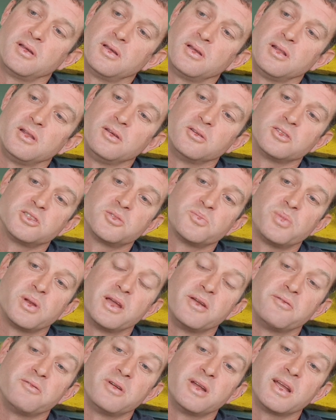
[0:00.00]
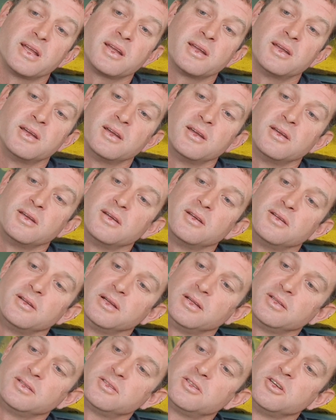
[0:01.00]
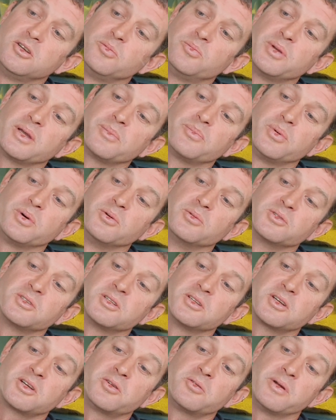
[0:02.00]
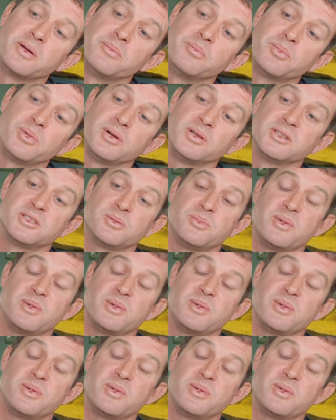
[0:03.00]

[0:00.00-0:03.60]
little split ring, 2 big balls and a crimp on some